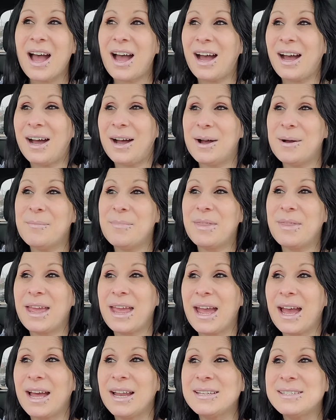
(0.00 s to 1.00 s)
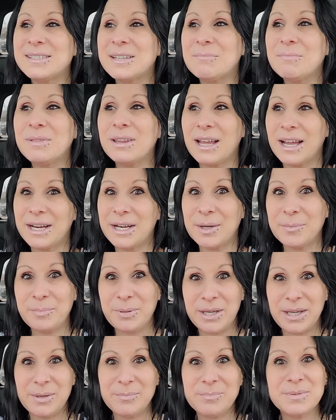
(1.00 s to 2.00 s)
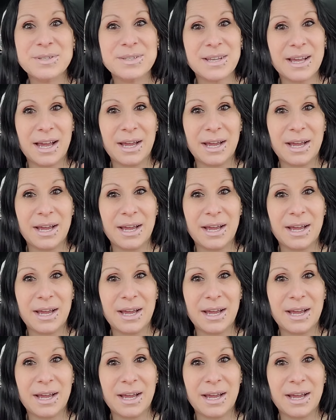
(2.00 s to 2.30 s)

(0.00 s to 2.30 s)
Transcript: Um, they had some light up peeps.